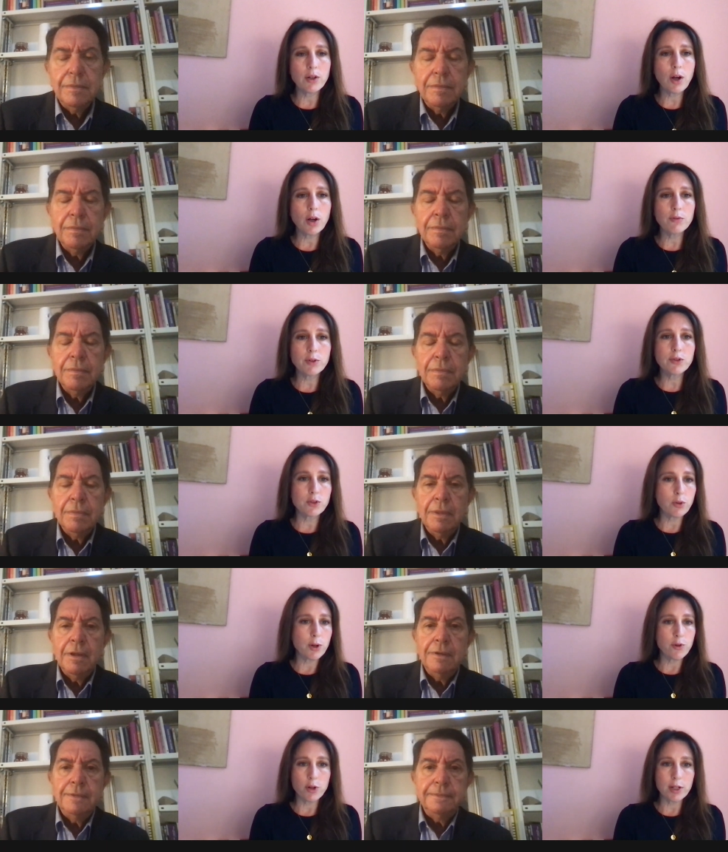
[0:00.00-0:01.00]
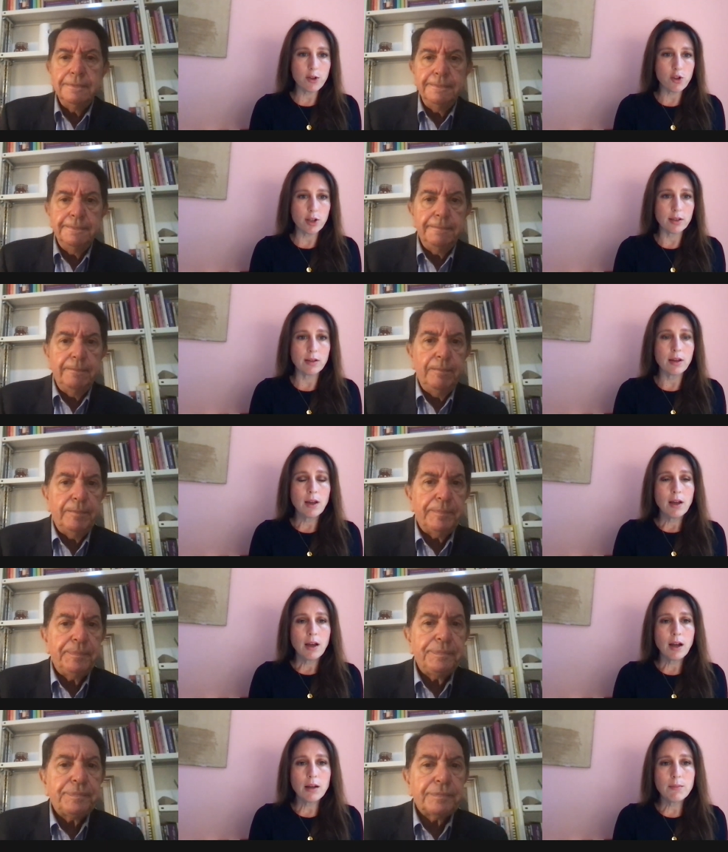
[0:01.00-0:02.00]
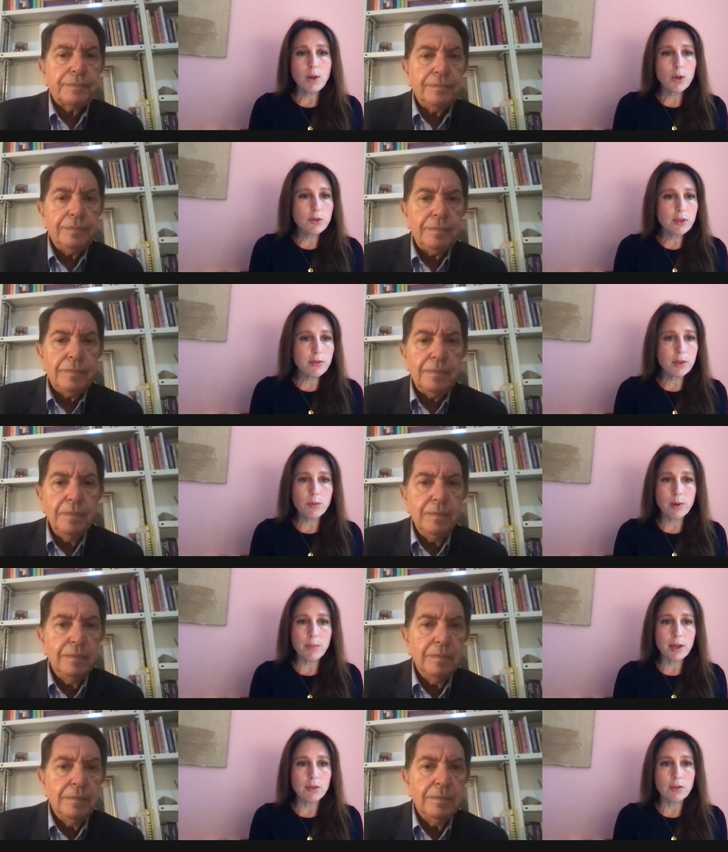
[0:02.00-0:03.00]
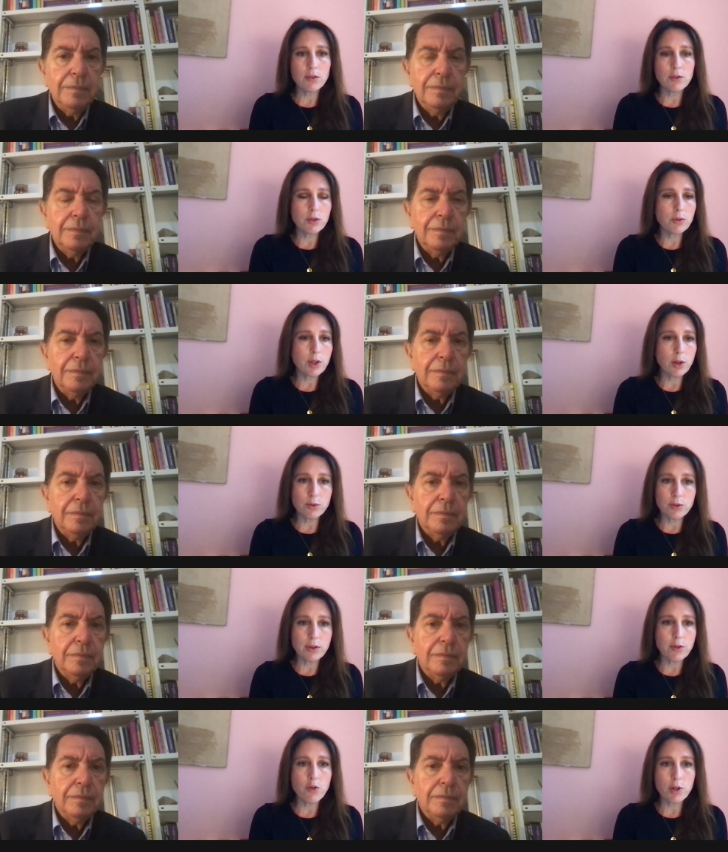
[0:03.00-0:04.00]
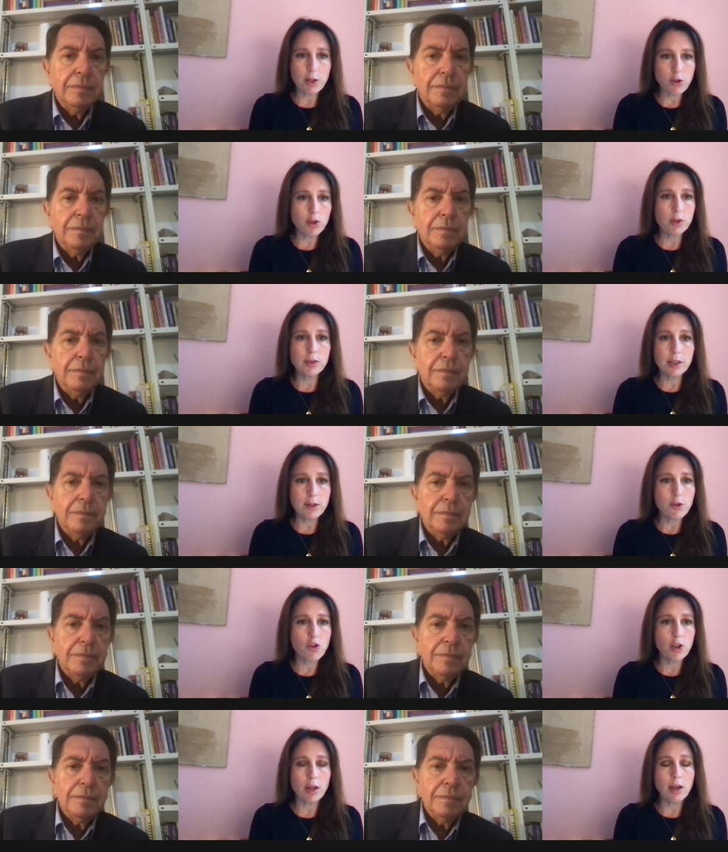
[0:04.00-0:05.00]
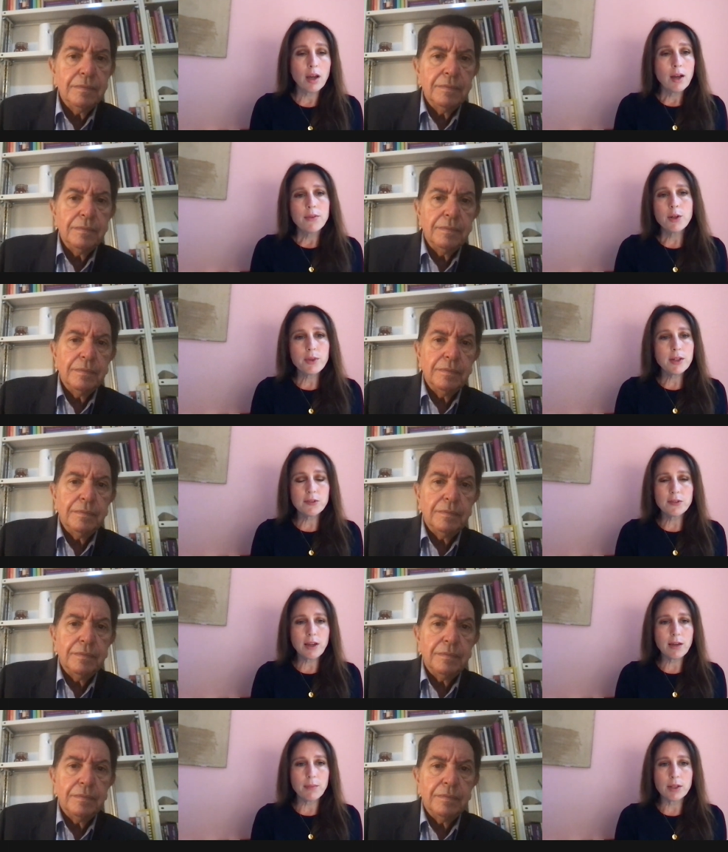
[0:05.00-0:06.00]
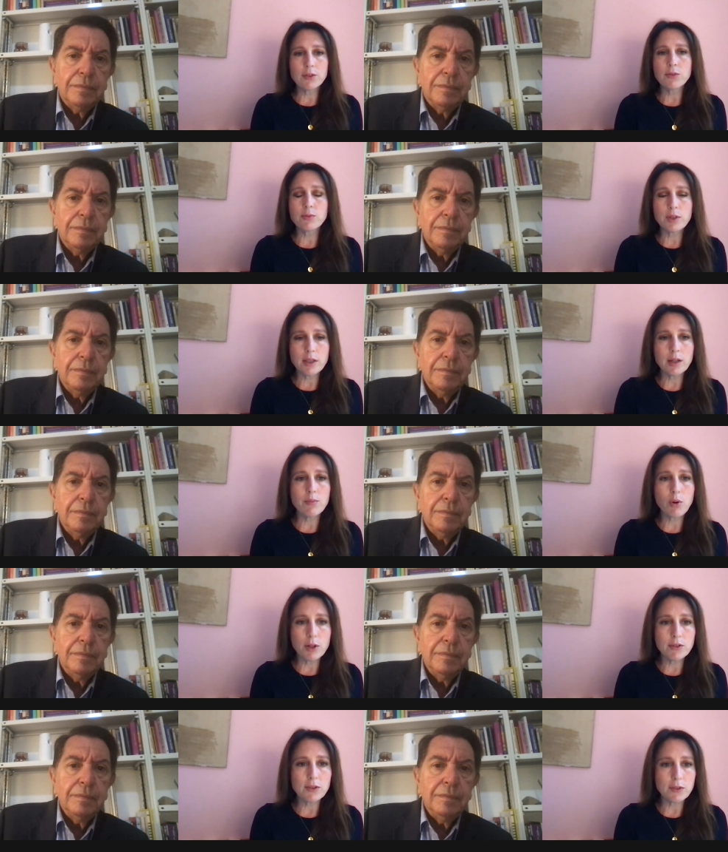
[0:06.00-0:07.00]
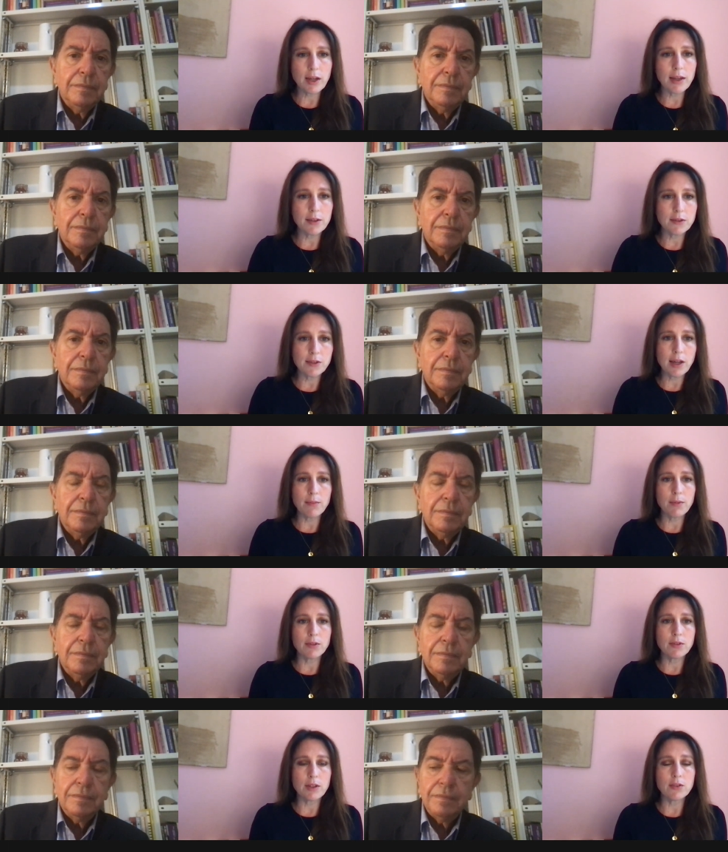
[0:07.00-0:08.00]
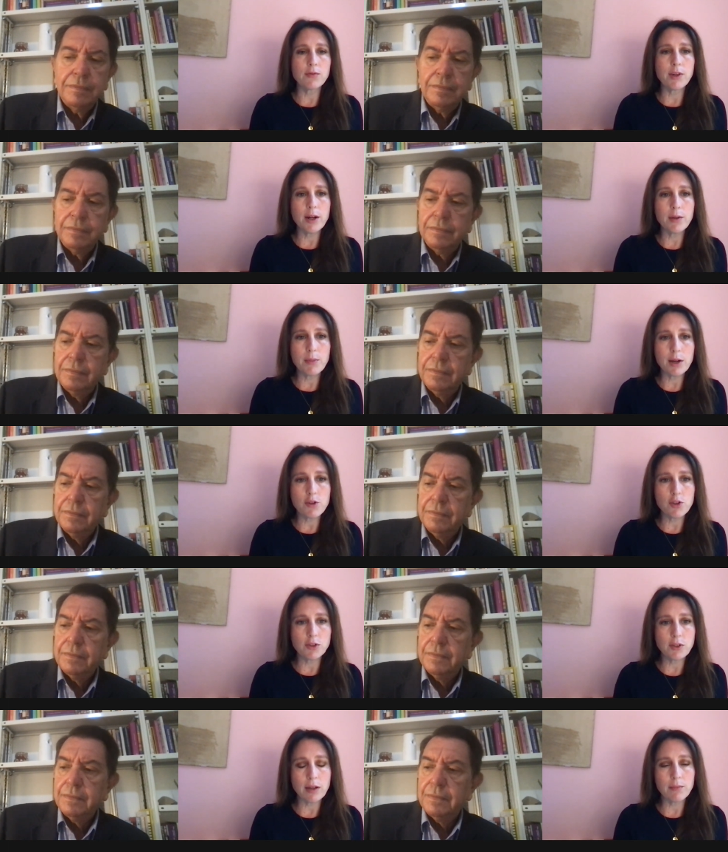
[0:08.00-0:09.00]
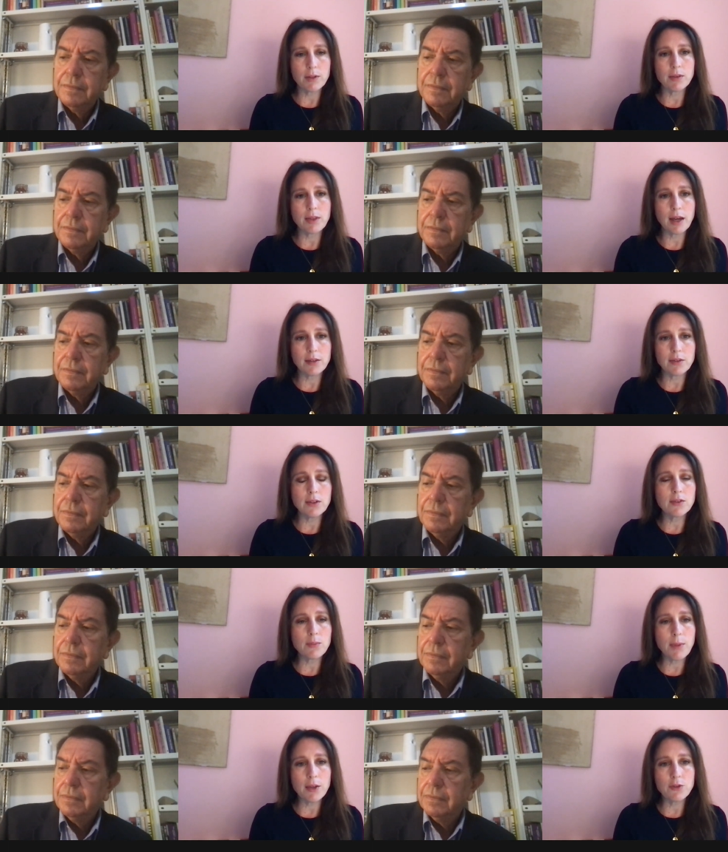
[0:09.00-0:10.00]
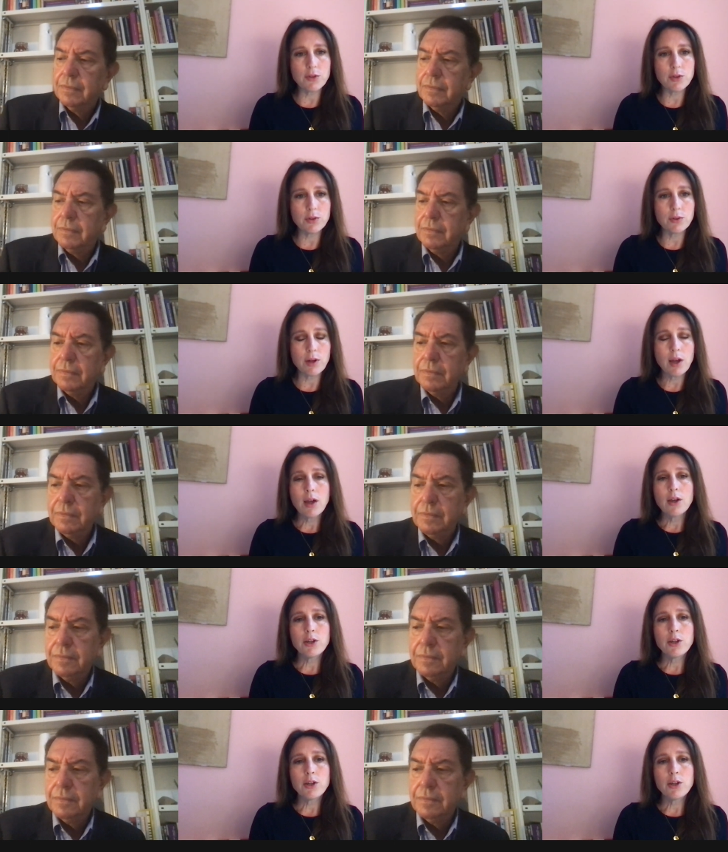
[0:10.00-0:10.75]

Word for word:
Speaker 1: They're called Restore Tradition. Um, most of the women do go to the traditional liturgy, though this statement, it's really important to say, the statement is very much a statement that is meant to